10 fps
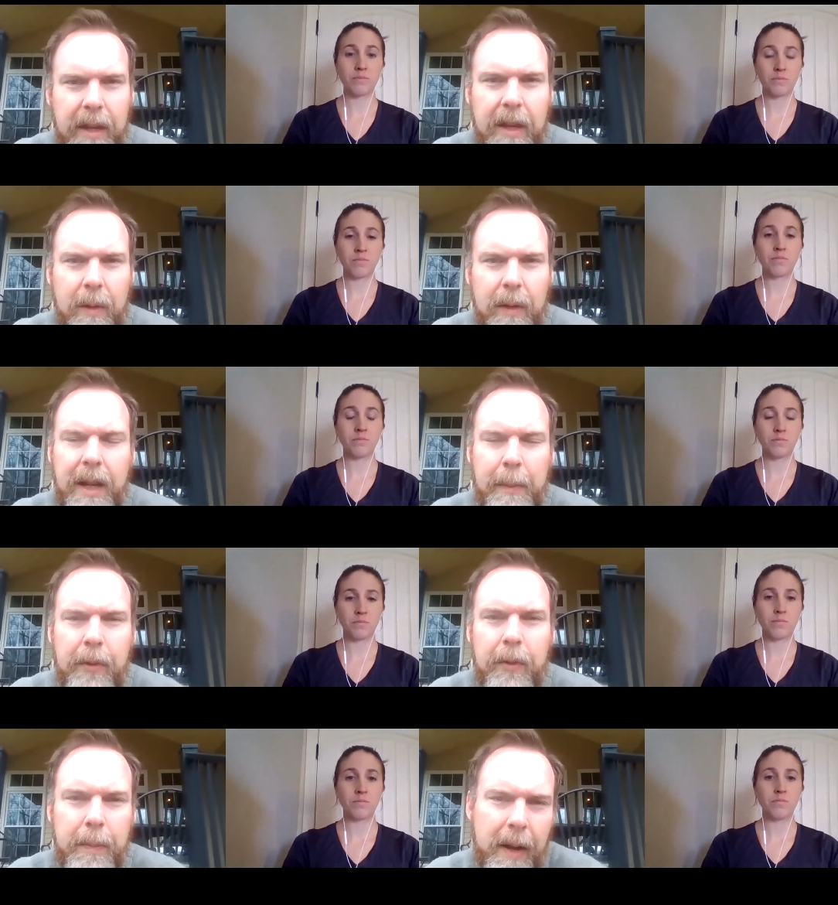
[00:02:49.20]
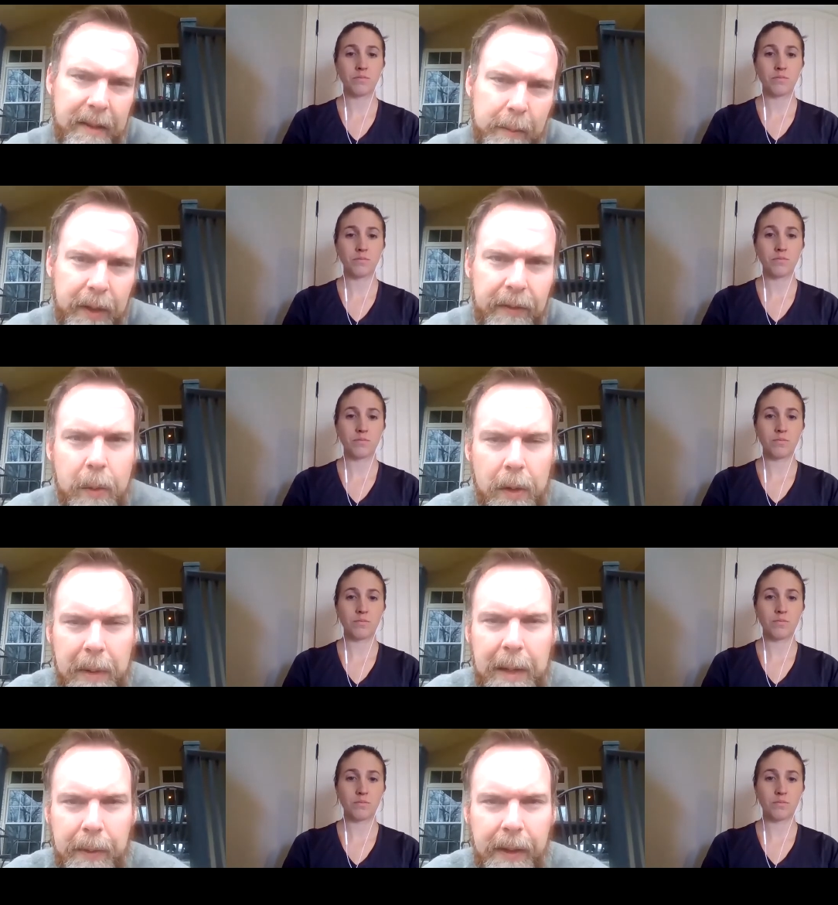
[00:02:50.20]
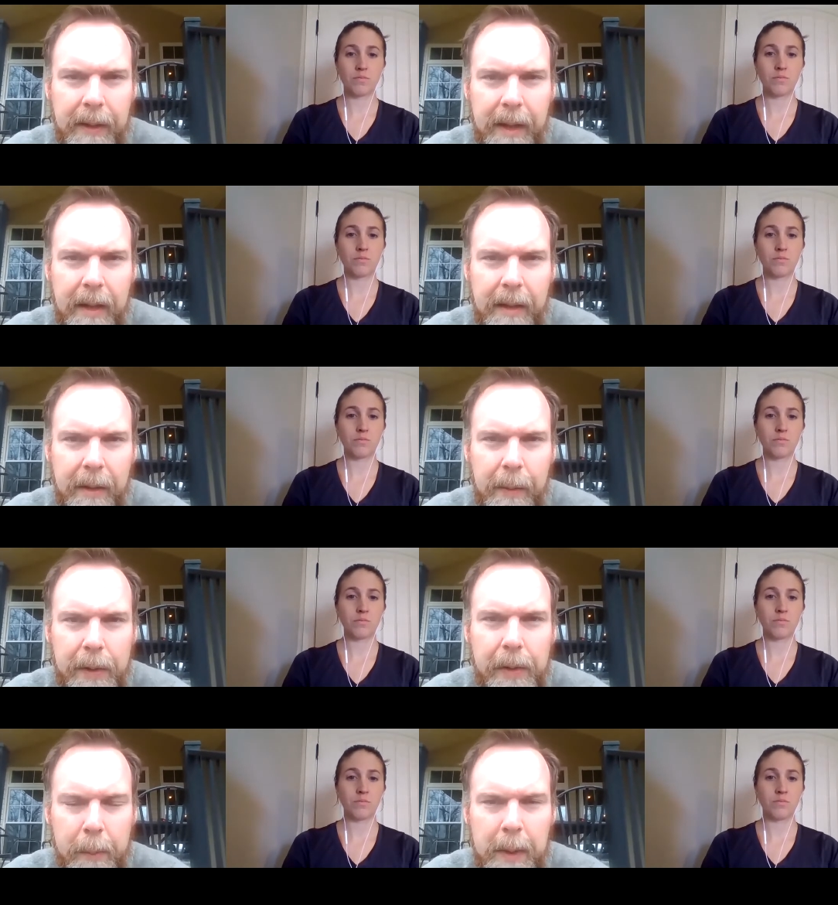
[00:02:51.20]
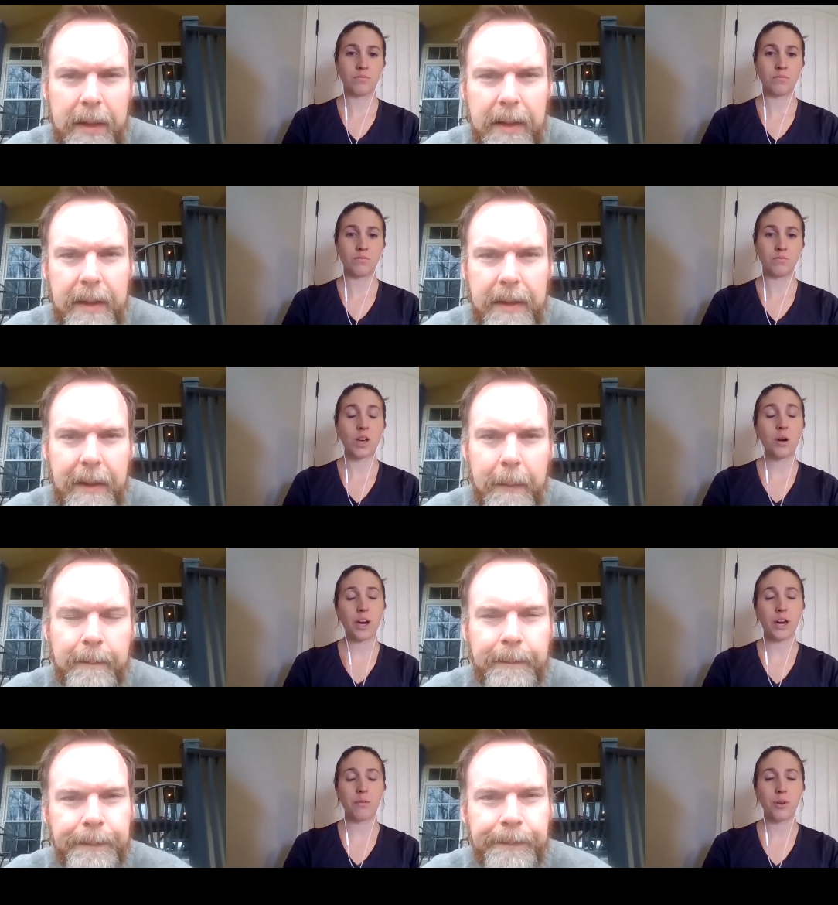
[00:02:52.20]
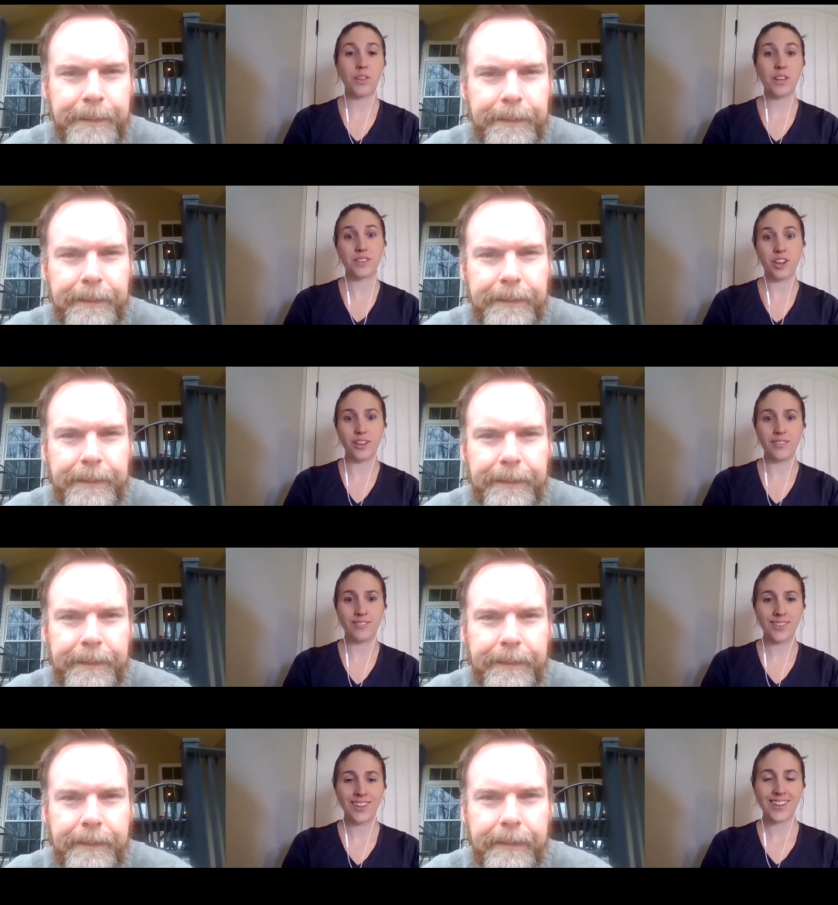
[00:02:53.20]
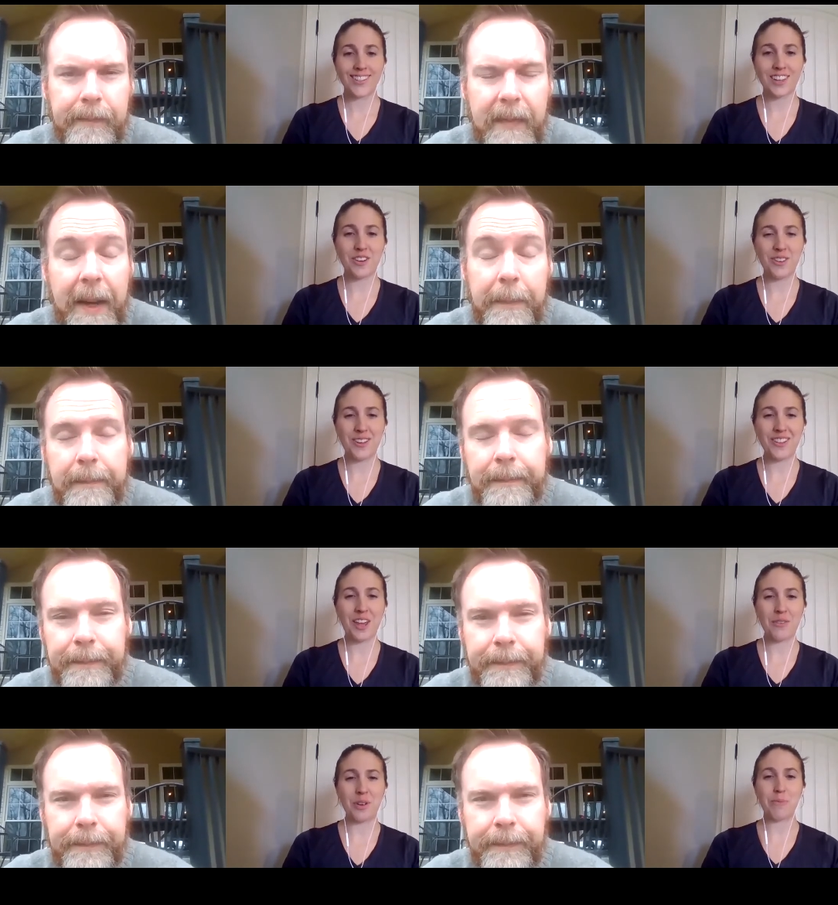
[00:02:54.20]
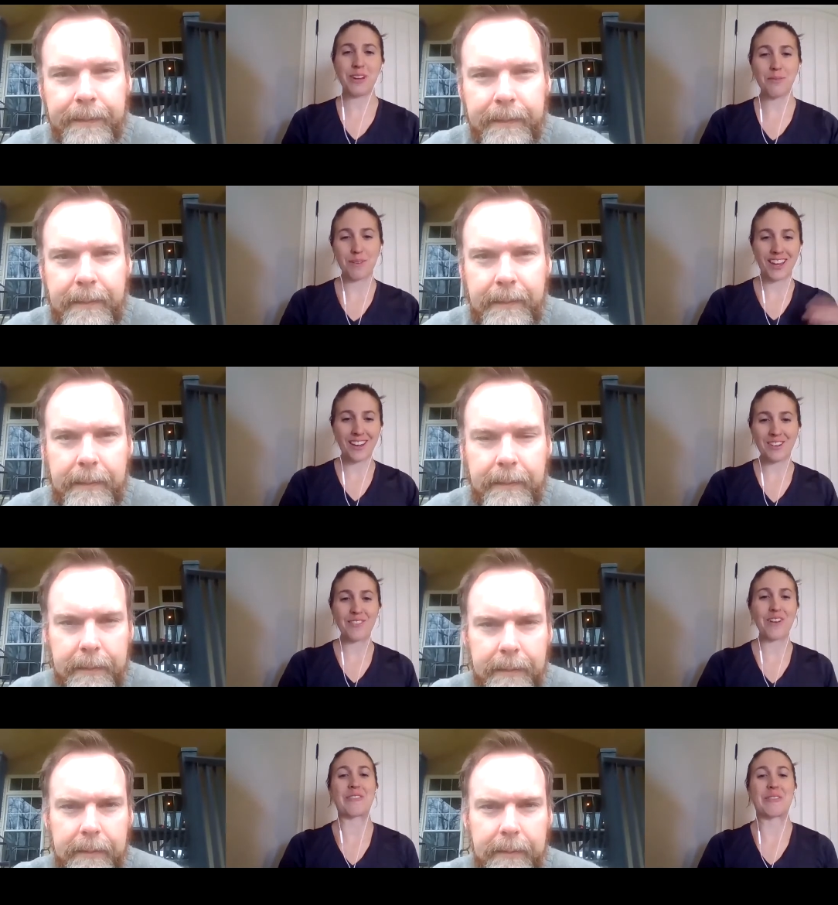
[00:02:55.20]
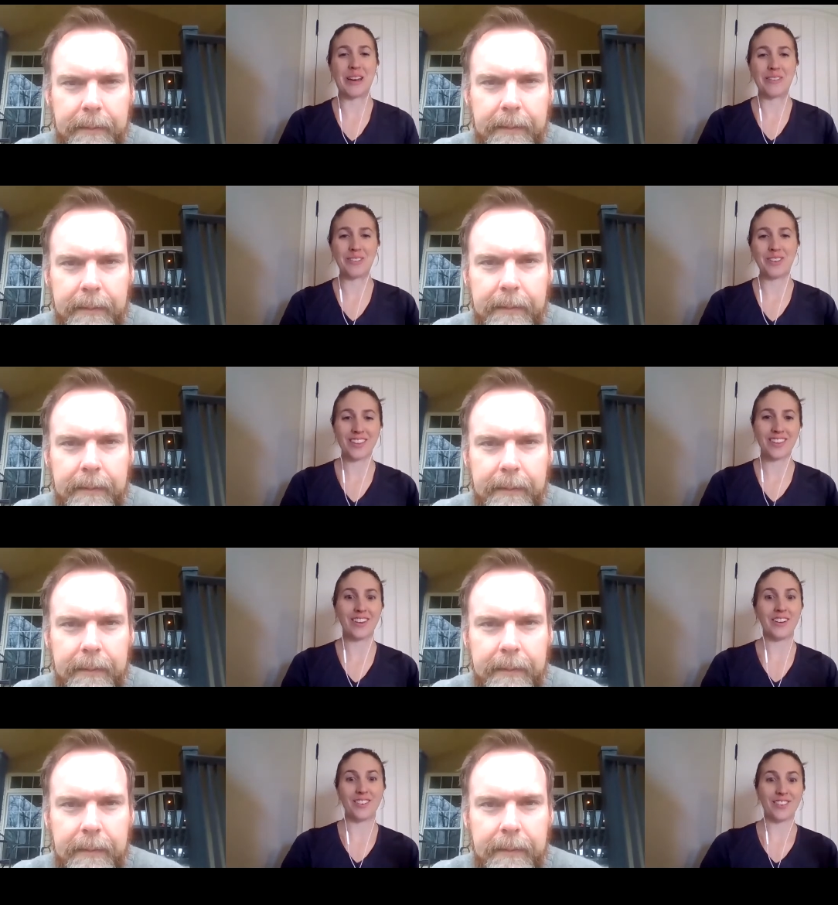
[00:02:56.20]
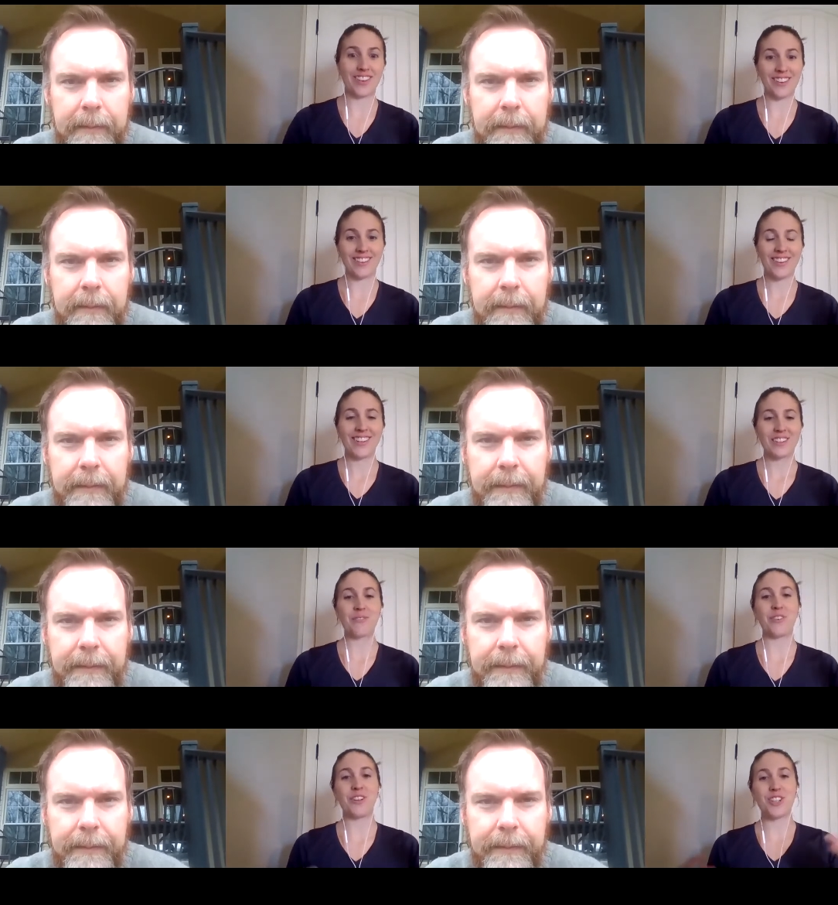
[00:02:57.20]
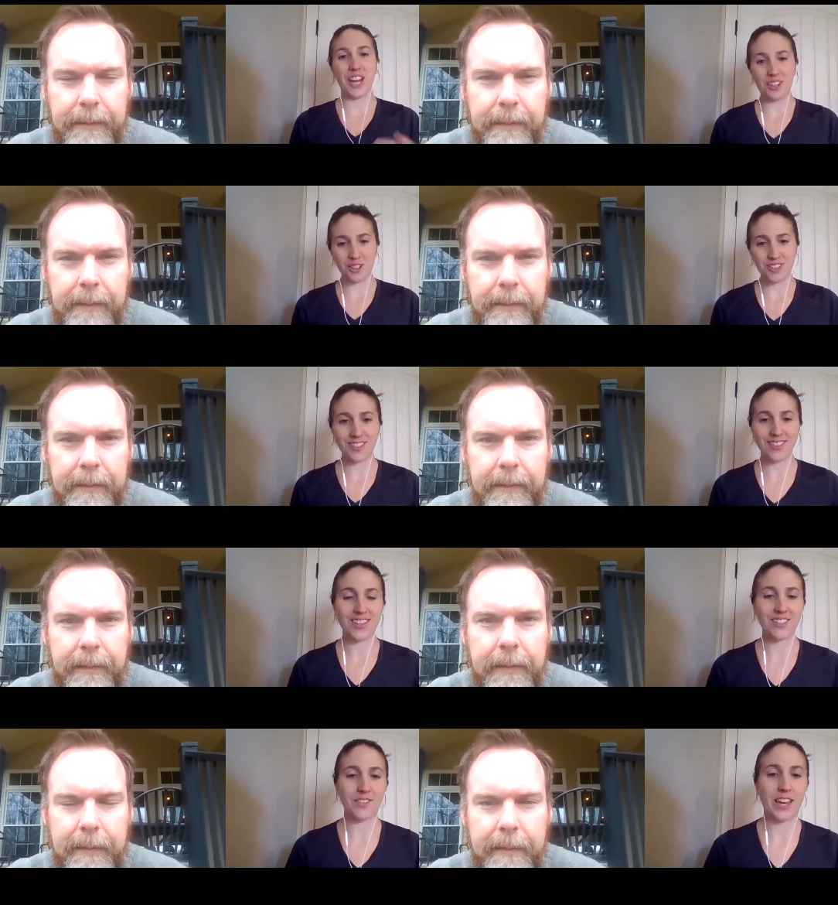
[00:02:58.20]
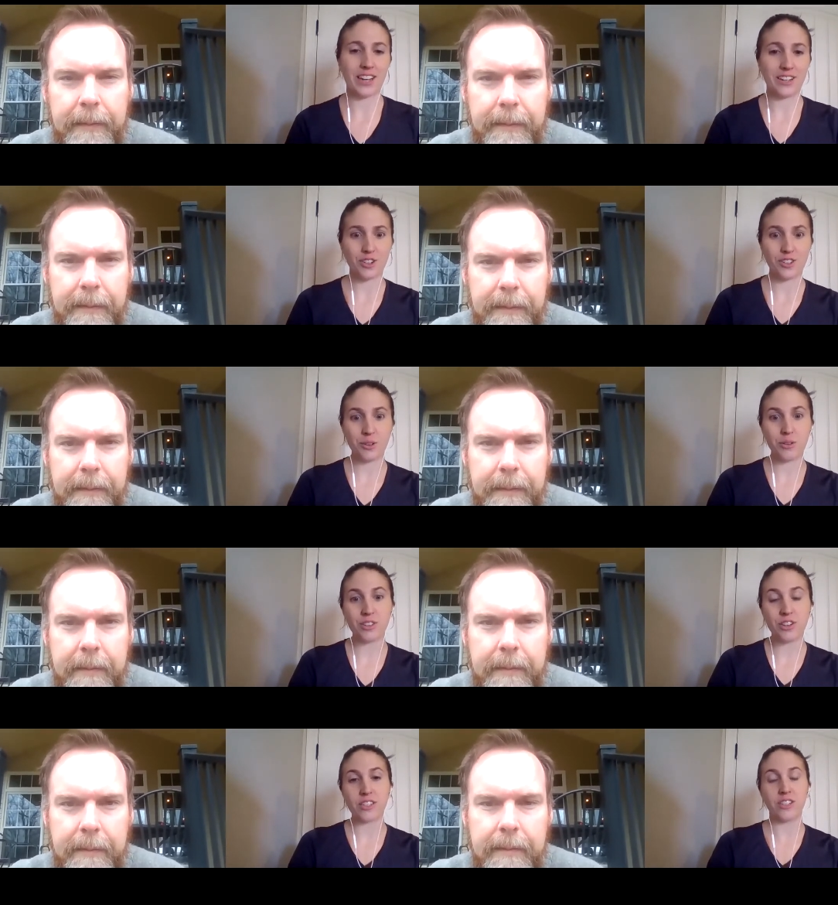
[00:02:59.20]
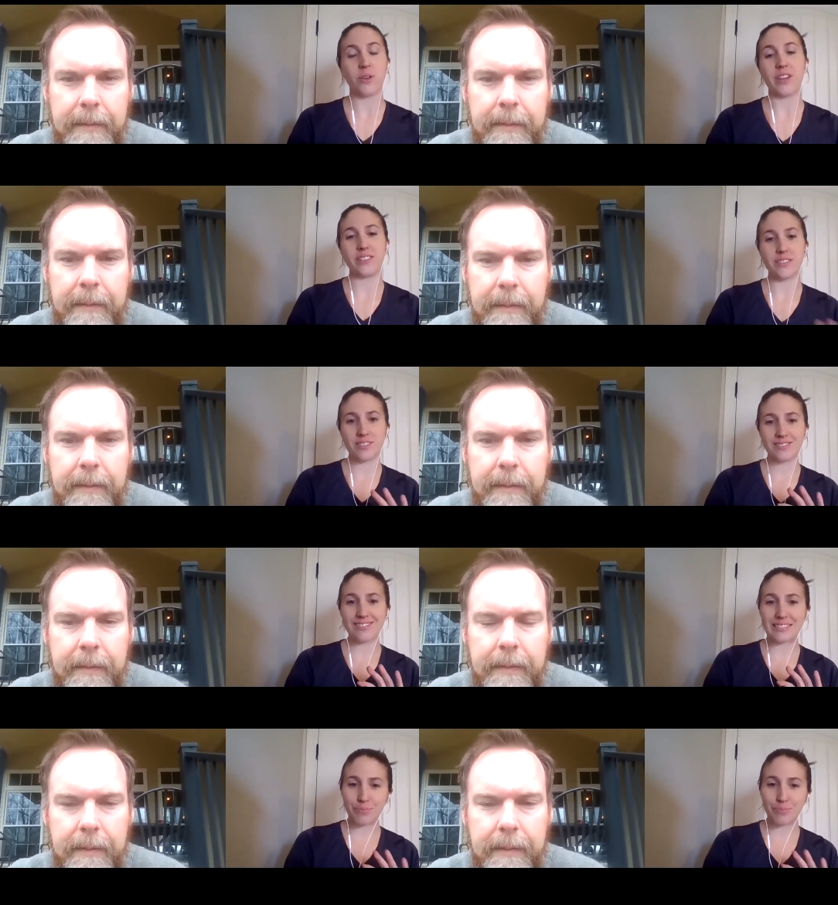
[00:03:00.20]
Speaker 1: you know a couple possibly fewer people in the in the room. So. Okay, well that's good because yeah. a lot
Speaker 2: of women have been kind of overwhelmed with uh, the different changes and things of that nature. So it's good to know that it's